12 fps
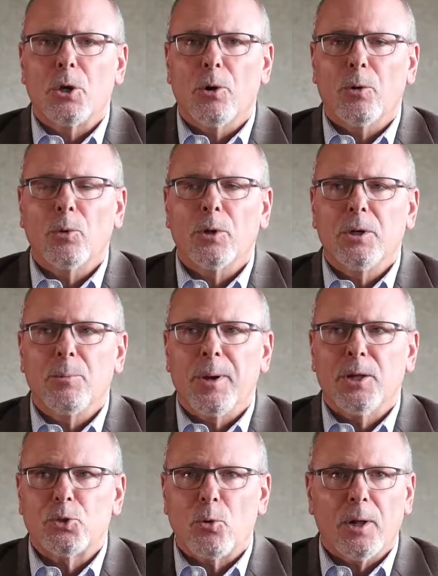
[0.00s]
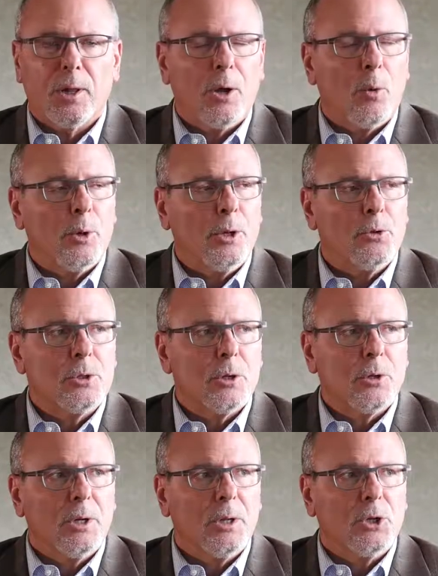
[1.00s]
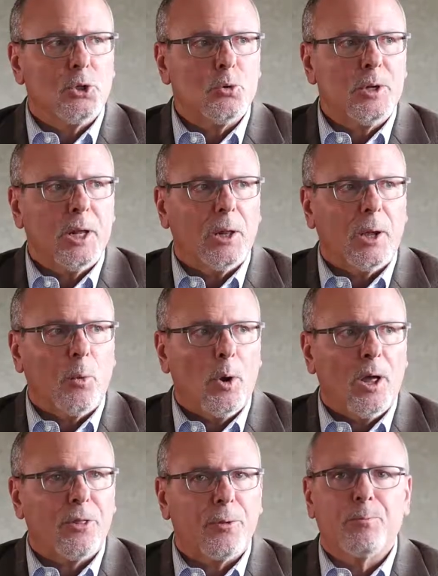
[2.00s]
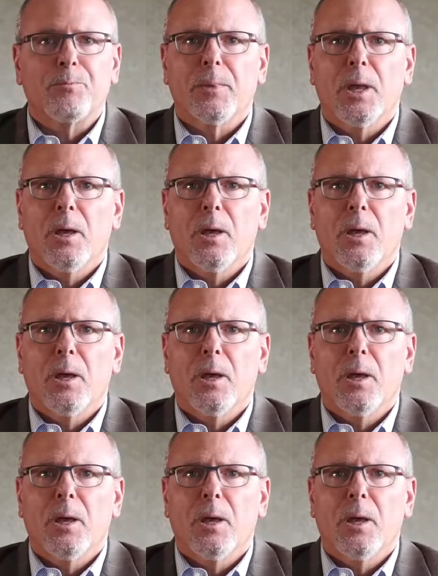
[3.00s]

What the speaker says: So it really depends greatly on what utility that you're dealing with.